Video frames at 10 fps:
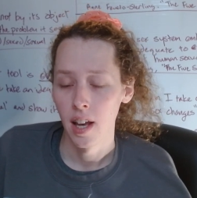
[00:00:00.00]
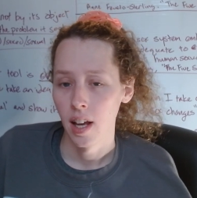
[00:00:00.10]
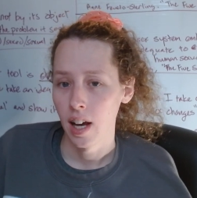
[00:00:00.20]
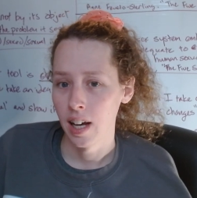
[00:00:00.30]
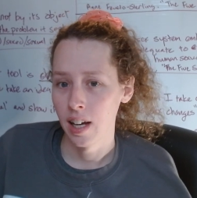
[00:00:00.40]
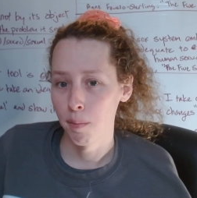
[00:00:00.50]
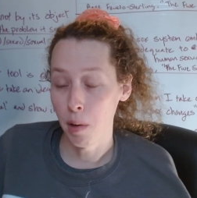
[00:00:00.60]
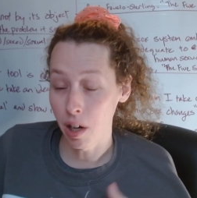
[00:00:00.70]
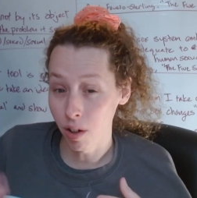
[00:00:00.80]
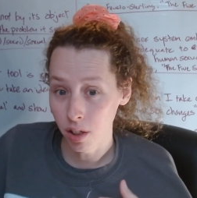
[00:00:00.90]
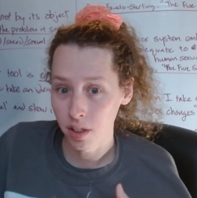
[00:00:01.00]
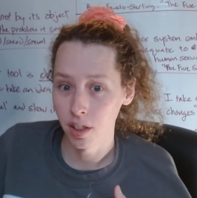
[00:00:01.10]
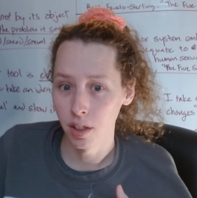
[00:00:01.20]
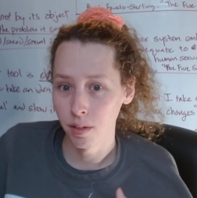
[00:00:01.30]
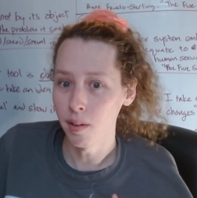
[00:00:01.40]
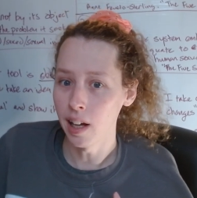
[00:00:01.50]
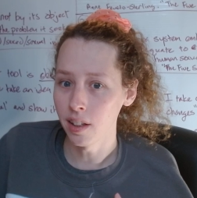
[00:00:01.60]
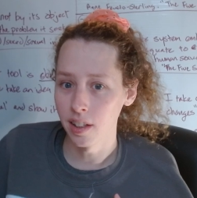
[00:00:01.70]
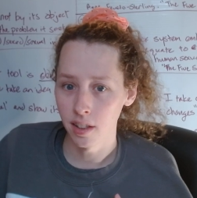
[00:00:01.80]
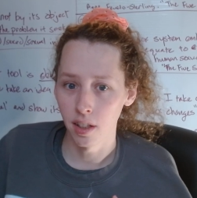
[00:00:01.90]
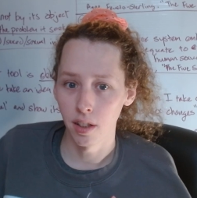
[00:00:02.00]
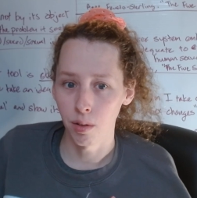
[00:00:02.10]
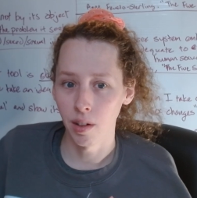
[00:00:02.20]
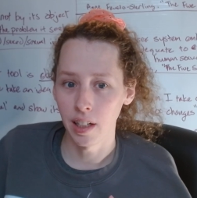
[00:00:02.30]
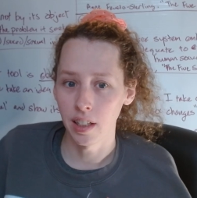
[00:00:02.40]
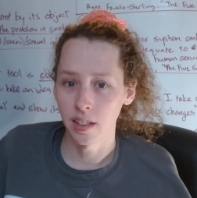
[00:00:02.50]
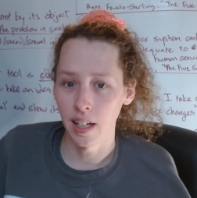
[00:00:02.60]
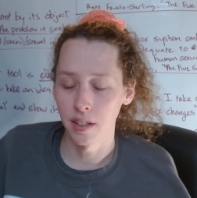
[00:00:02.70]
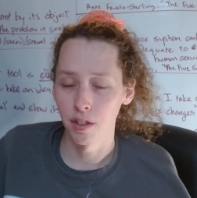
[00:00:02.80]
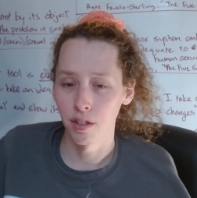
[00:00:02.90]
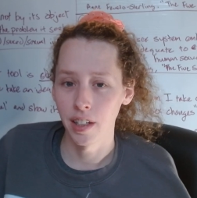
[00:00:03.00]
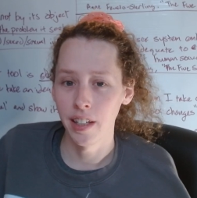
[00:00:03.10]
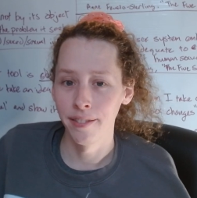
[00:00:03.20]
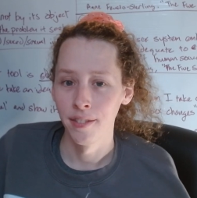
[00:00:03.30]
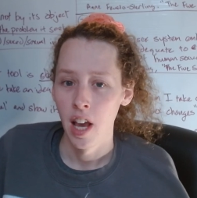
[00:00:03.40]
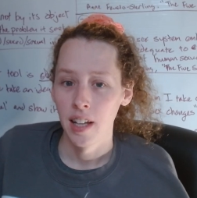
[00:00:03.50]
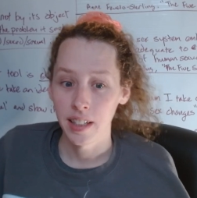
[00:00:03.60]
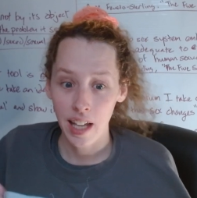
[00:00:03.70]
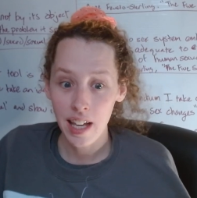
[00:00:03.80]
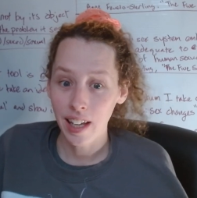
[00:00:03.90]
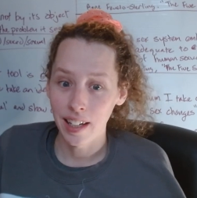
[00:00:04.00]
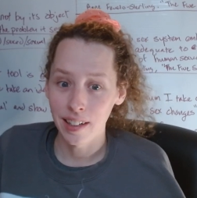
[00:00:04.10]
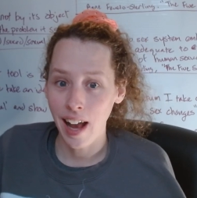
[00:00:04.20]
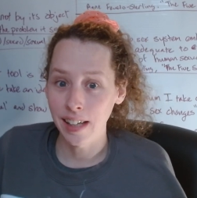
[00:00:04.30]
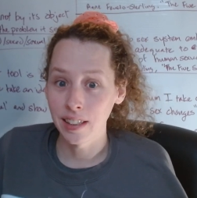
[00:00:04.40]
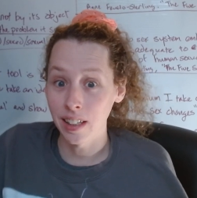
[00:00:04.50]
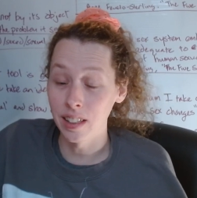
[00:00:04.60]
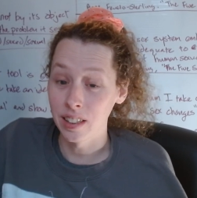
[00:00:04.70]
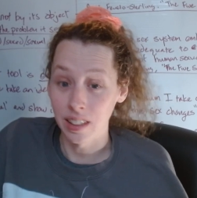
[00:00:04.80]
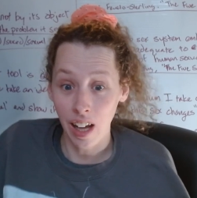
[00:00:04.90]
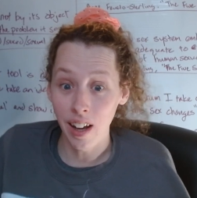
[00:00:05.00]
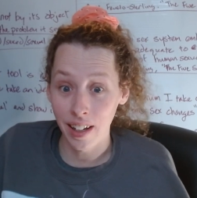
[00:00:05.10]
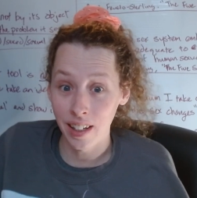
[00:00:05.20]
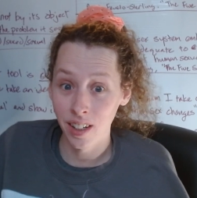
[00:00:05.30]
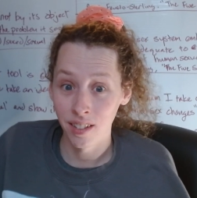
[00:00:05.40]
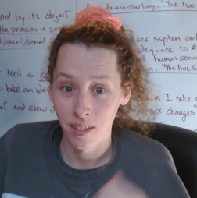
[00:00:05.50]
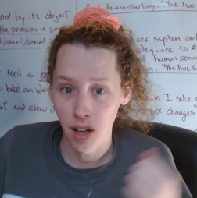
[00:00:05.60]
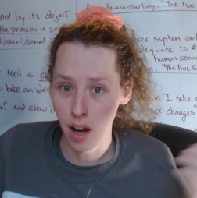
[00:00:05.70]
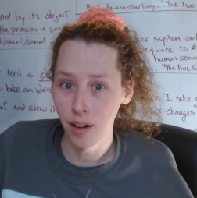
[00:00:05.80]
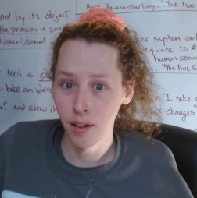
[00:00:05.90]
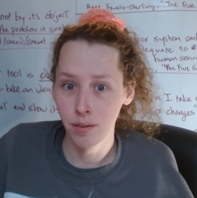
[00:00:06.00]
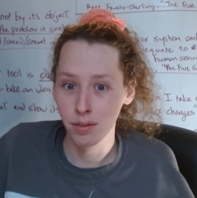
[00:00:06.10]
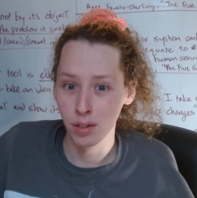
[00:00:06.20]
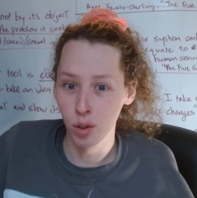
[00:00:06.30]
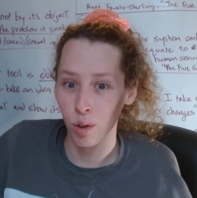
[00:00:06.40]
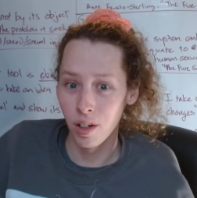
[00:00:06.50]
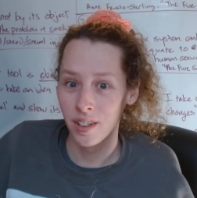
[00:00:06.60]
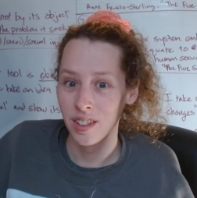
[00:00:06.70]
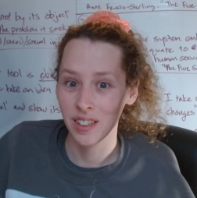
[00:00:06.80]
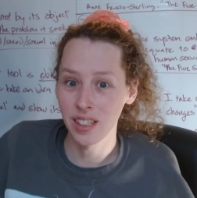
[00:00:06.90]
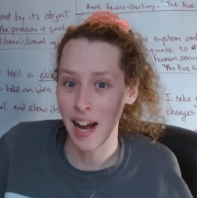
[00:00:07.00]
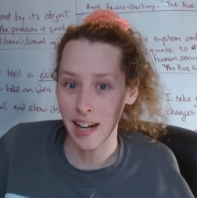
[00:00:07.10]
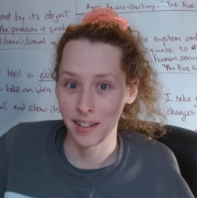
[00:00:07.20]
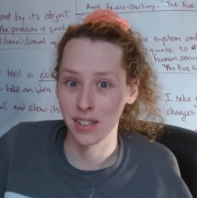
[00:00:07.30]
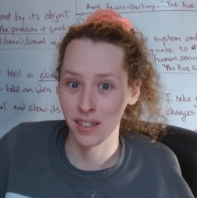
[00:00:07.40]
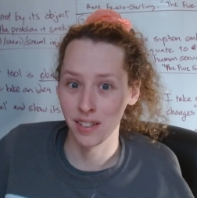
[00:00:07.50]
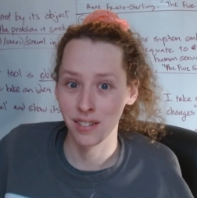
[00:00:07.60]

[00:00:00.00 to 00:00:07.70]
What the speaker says: but also well into the 20th century, taken as a sign of your sex.